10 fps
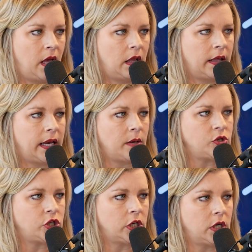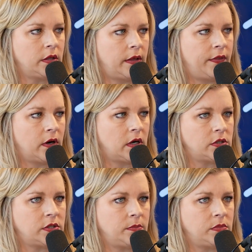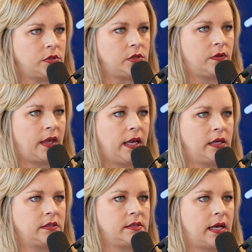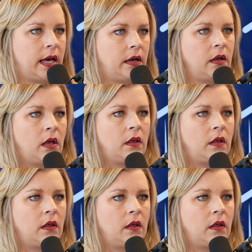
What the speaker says: Like, I'm sure that there are some things that